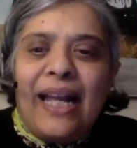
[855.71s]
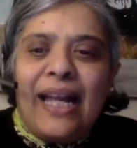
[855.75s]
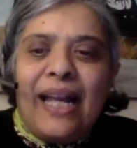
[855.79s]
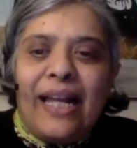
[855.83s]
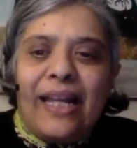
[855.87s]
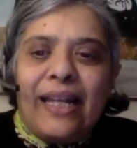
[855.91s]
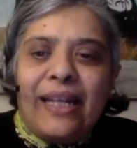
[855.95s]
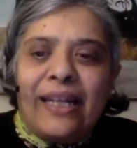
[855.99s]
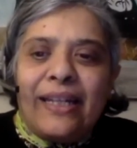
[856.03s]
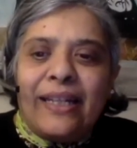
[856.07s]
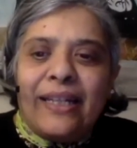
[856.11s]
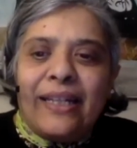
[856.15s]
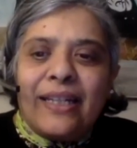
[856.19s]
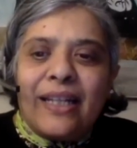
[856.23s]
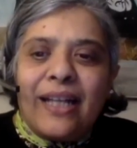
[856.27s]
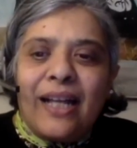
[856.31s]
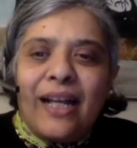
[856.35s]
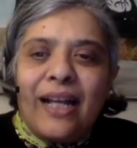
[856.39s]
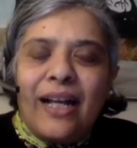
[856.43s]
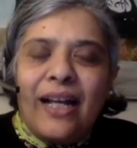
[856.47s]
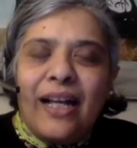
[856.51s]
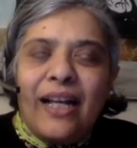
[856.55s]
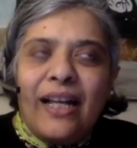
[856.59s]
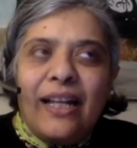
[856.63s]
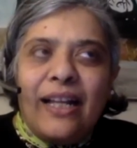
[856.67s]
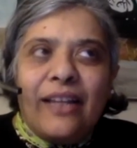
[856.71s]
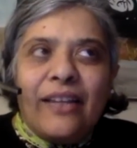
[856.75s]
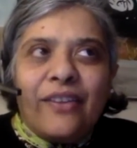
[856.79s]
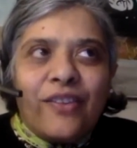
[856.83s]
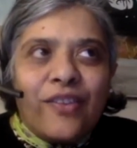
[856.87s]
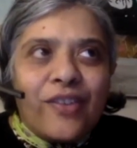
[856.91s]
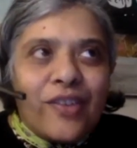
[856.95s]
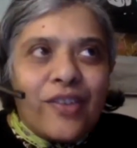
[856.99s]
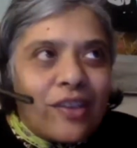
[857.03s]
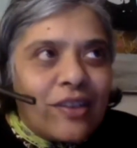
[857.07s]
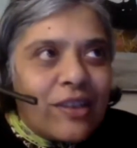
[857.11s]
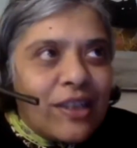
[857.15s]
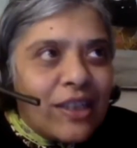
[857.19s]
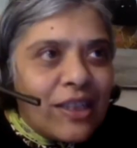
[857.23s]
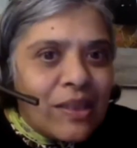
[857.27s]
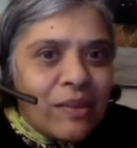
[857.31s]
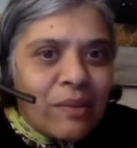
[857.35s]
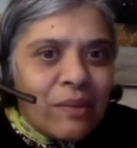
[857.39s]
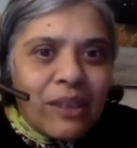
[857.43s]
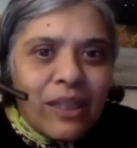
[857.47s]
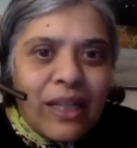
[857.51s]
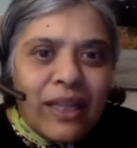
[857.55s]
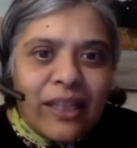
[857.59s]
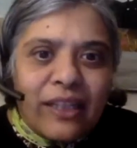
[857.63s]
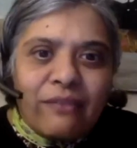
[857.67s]
And so these
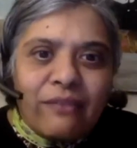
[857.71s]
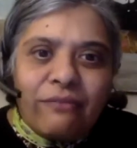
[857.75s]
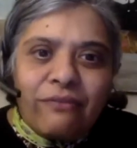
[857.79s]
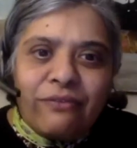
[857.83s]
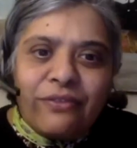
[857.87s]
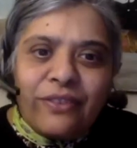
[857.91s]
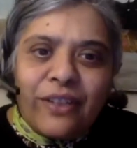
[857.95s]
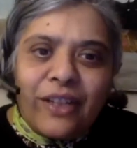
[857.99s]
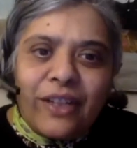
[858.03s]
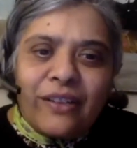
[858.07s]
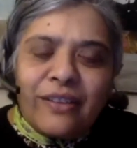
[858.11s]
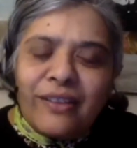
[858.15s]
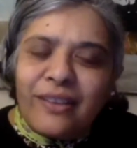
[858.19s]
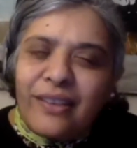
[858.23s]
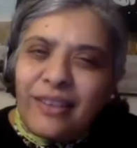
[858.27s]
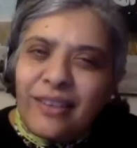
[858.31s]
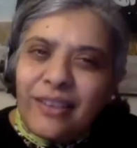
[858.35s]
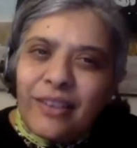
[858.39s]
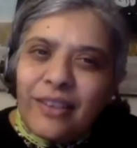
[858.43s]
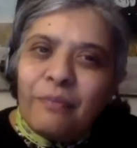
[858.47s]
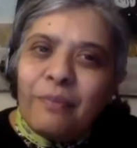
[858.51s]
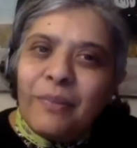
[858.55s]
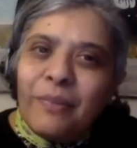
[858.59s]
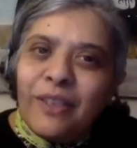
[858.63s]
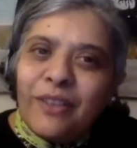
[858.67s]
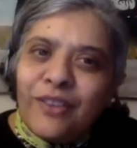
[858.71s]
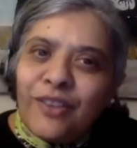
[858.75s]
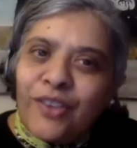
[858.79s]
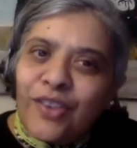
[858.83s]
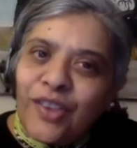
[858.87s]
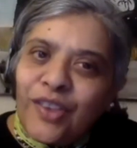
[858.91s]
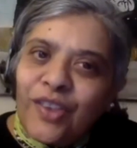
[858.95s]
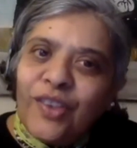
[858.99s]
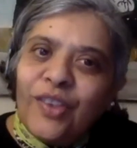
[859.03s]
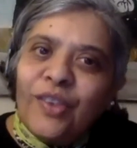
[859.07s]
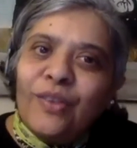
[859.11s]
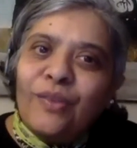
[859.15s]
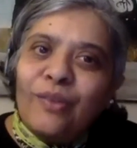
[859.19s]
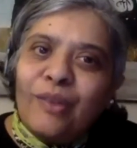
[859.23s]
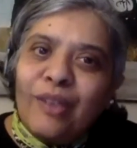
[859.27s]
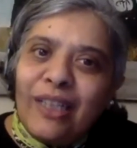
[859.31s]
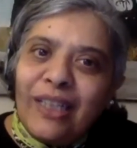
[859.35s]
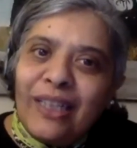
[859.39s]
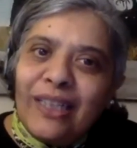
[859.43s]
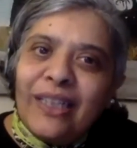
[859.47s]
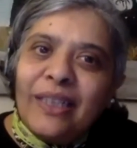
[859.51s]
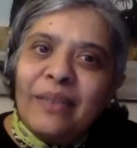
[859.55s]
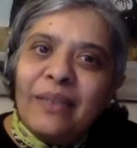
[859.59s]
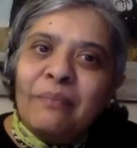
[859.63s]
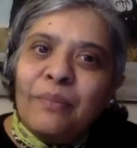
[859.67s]
were like, these have been two
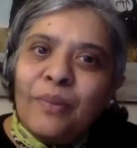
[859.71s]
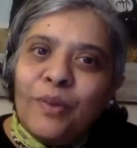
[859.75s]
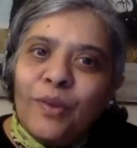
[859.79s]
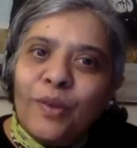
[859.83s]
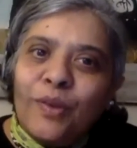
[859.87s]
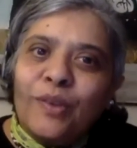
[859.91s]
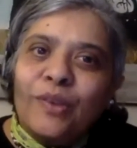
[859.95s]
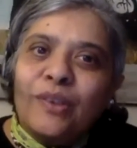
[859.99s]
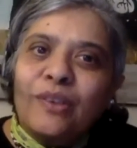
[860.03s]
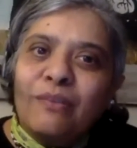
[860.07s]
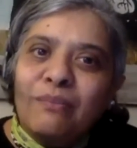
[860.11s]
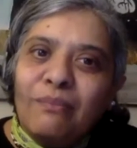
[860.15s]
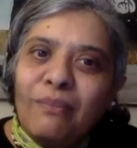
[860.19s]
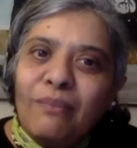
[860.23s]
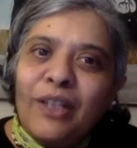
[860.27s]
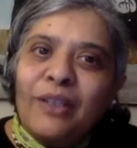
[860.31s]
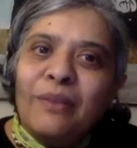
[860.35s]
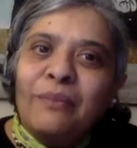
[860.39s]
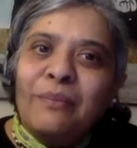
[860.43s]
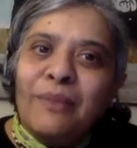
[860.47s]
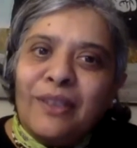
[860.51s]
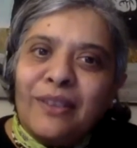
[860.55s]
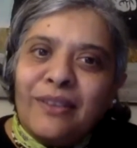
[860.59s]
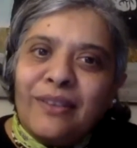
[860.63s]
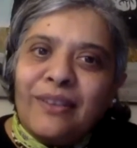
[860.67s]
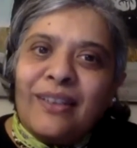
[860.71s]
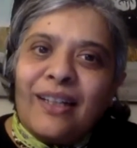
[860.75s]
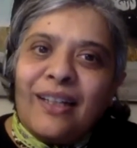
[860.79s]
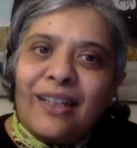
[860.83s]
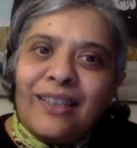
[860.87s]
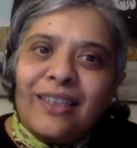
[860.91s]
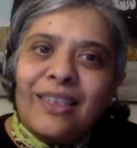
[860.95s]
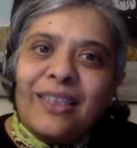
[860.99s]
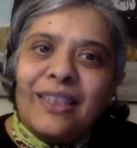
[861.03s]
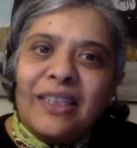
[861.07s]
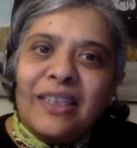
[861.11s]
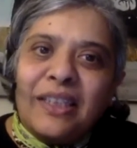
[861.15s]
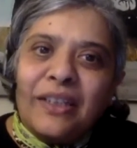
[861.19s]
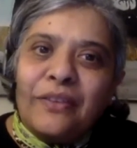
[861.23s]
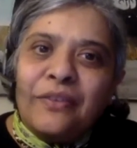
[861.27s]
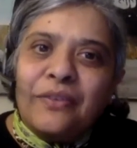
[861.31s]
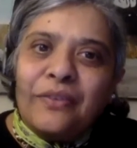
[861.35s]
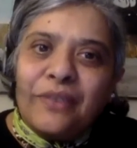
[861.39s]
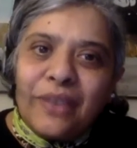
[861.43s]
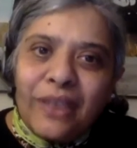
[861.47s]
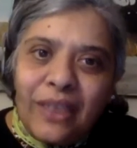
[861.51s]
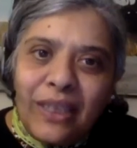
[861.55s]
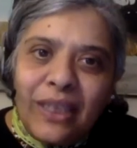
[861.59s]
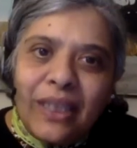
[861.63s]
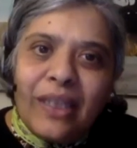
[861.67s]
really important moments actually of
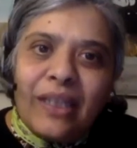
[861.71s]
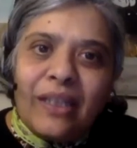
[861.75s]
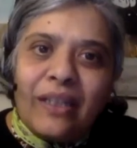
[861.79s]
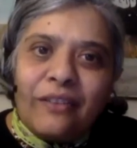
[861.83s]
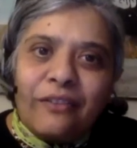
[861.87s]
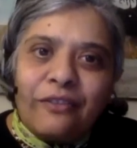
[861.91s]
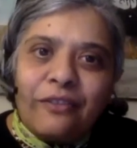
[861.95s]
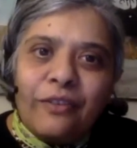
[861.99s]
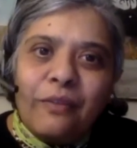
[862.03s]
the year.